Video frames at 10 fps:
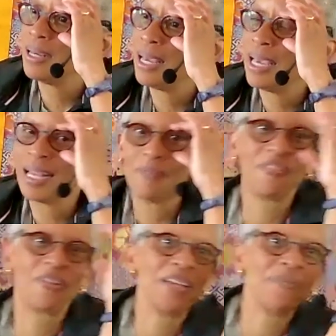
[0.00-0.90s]
and I'm
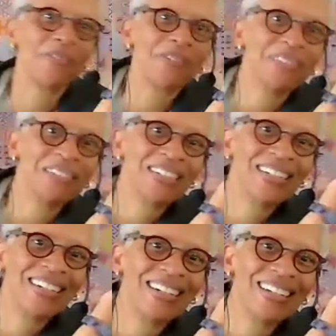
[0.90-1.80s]
grateful.
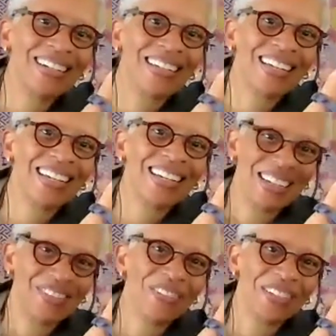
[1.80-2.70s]

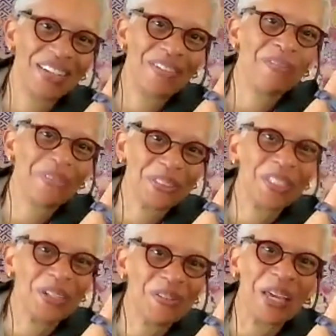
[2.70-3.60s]
I'm really grateful to
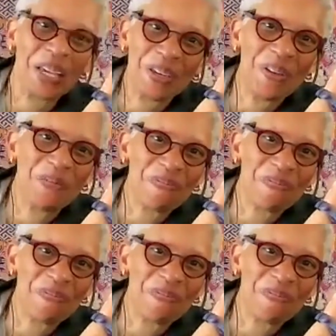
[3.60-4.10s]
you. Thank you.